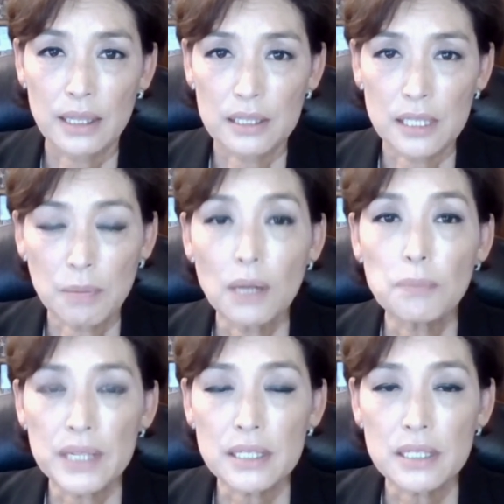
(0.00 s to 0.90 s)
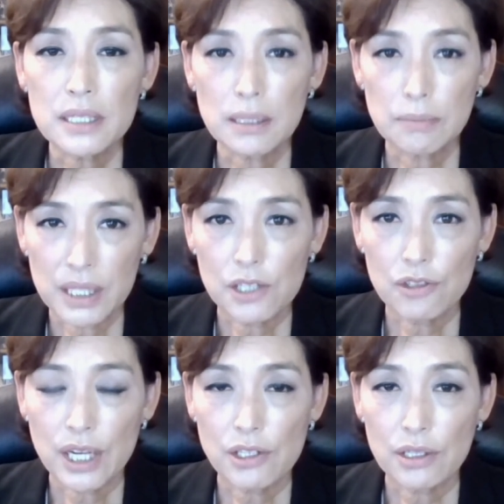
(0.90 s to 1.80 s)
the Small Business
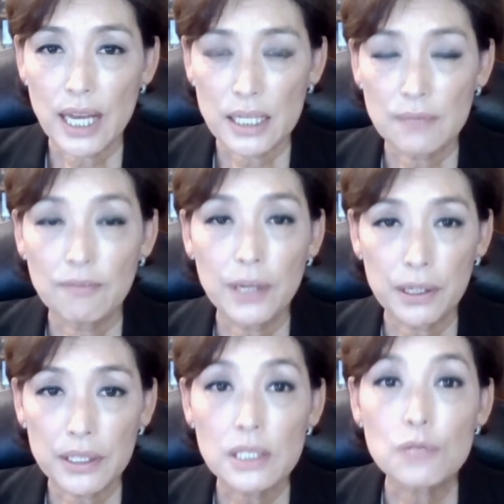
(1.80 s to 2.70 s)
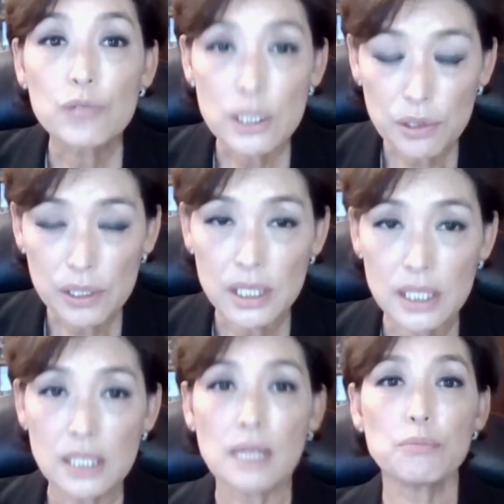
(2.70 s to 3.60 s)
Administration has various
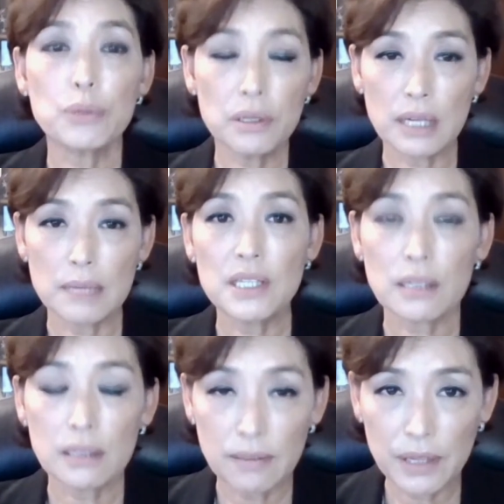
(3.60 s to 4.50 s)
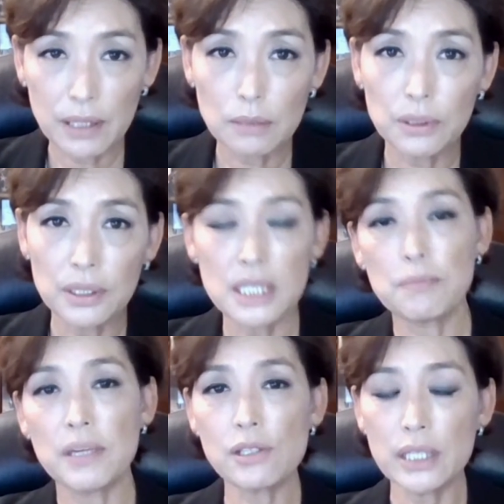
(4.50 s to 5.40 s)
resources and programs that are available,
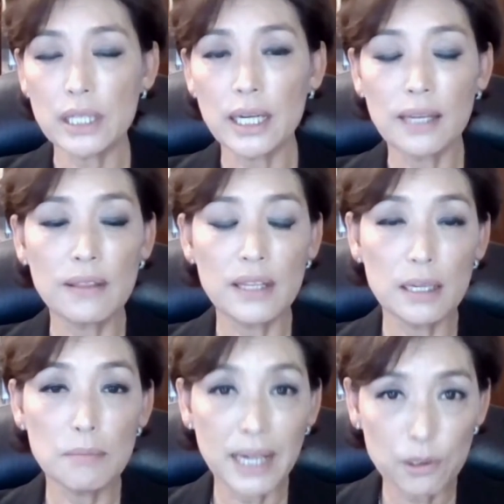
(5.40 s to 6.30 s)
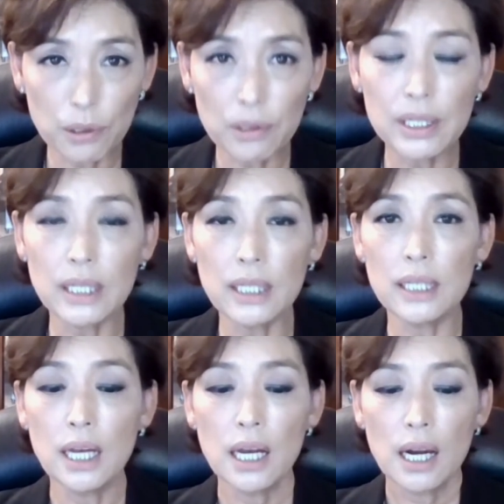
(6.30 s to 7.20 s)
especially in the
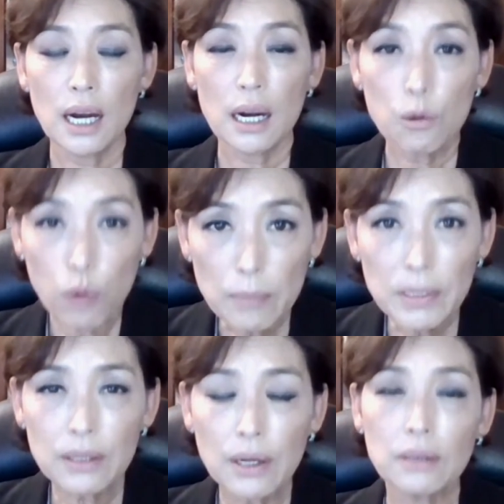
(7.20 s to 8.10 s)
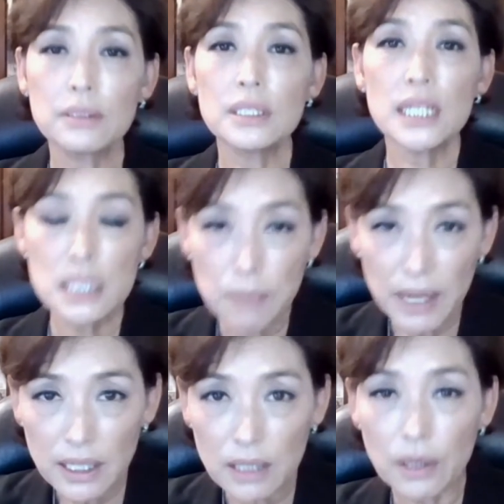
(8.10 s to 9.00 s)
minority uh, woman owned,
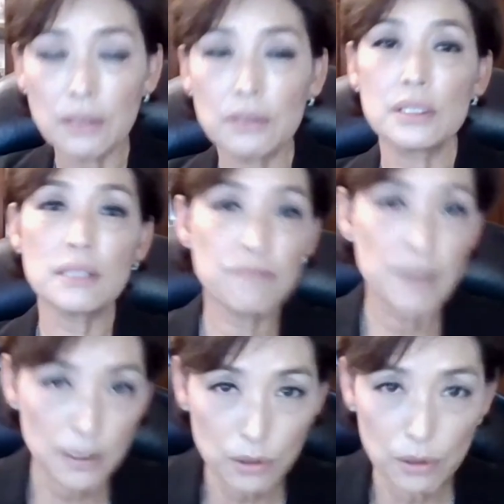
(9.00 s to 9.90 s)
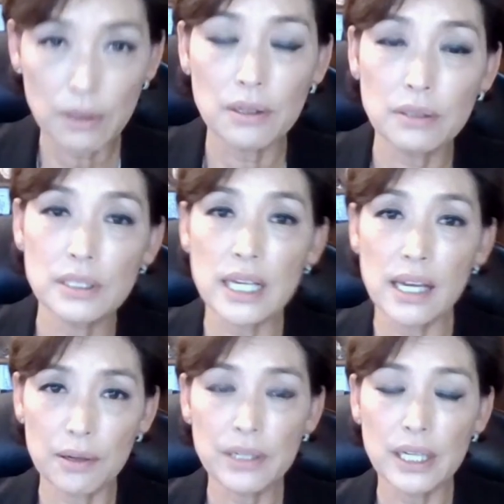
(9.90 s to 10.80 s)
Hispanic owned, veteran owned
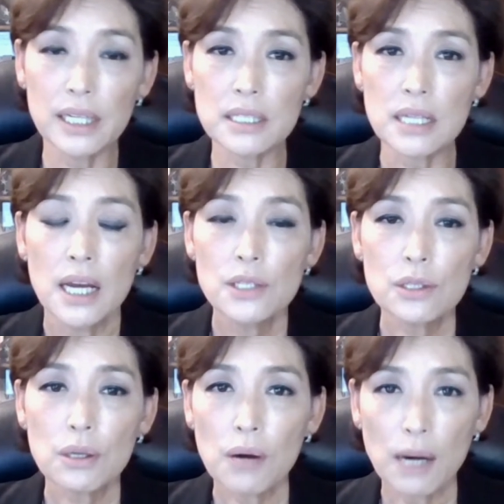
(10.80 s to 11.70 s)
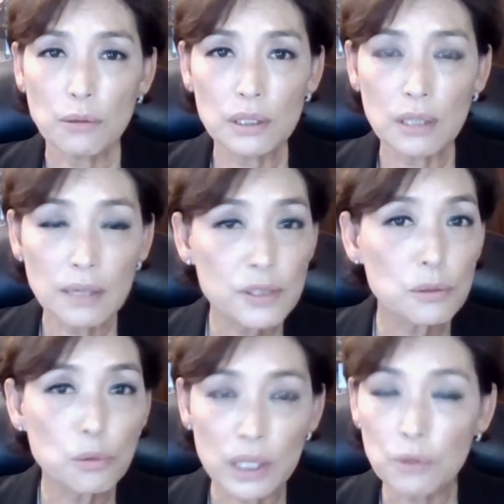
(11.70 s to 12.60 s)
areas. So I would love
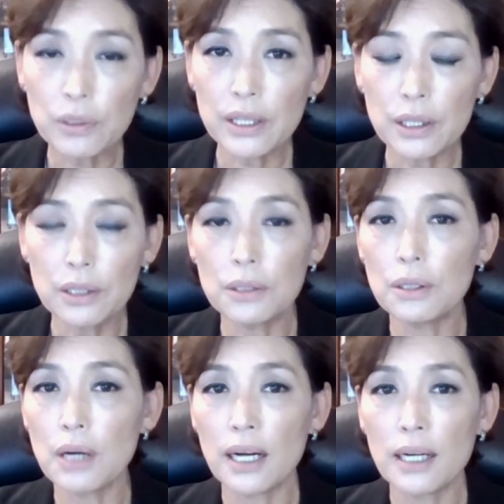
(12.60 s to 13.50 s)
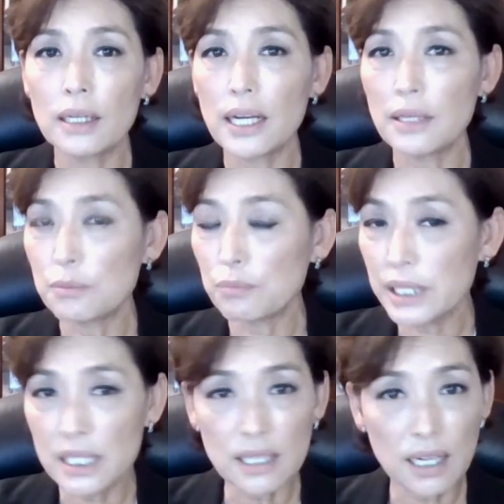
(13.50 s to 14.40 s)
to work with you. Uh,
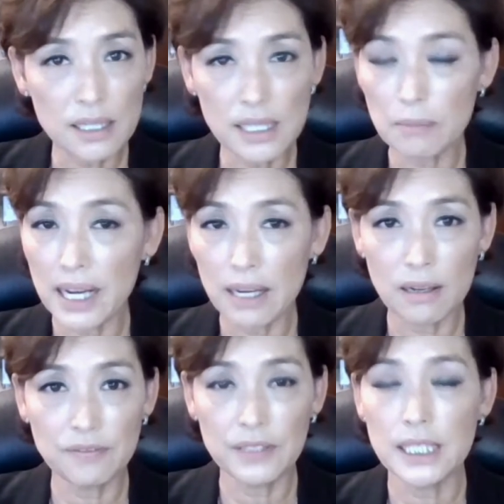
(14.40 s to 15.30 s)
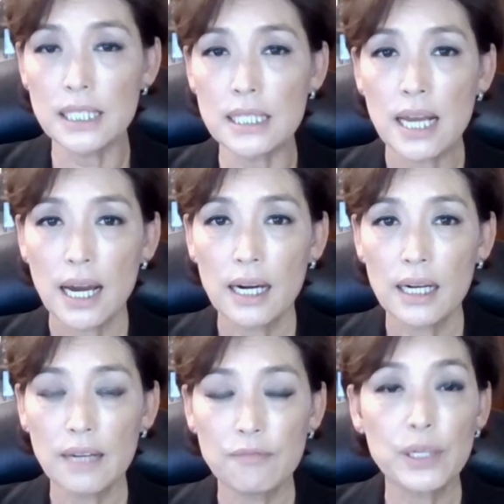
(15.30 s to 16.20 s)
please contact my office
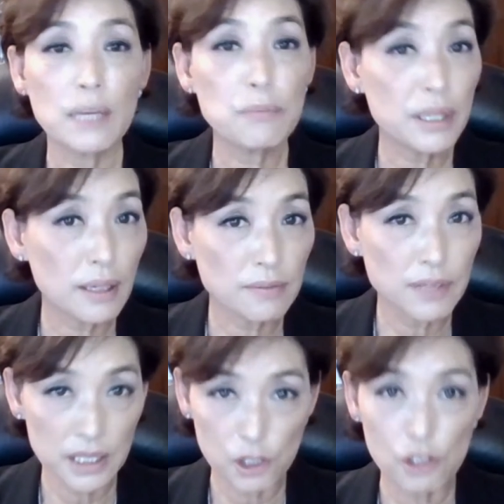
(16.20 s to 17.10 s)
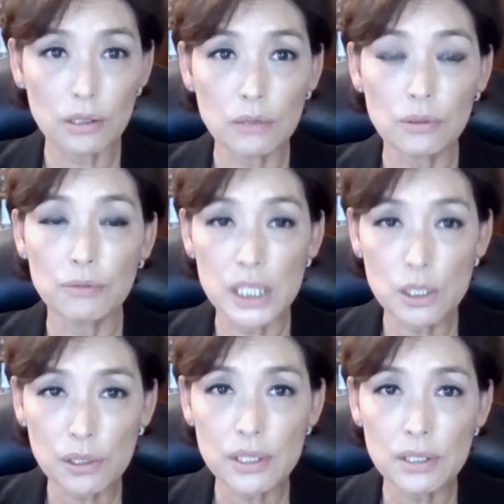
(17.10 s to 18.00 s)
uh, if we can be of additional
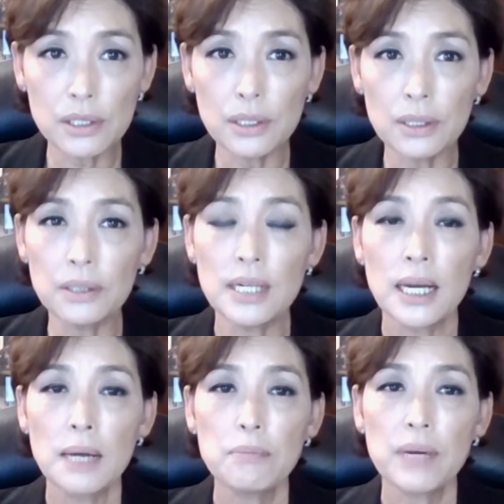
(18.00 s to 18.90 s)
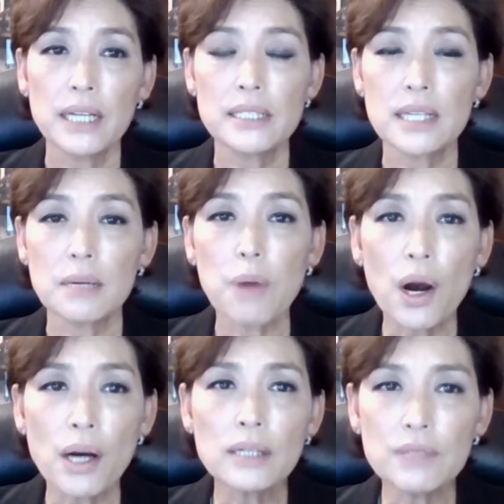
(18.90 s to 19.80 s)
resource to you. But uh,
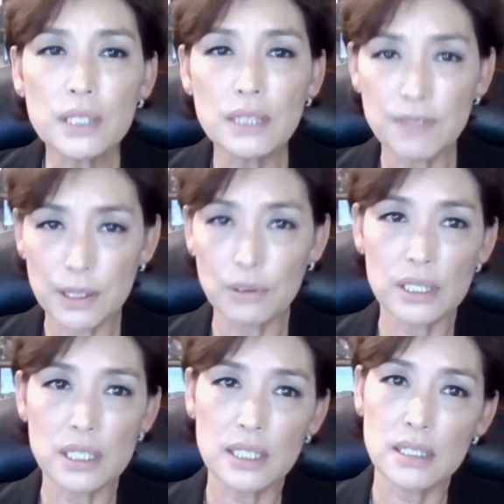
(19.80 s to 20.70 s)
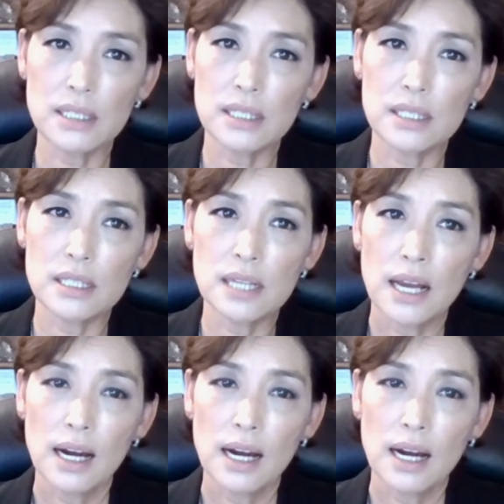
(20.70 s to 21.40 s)
part of the federal assistance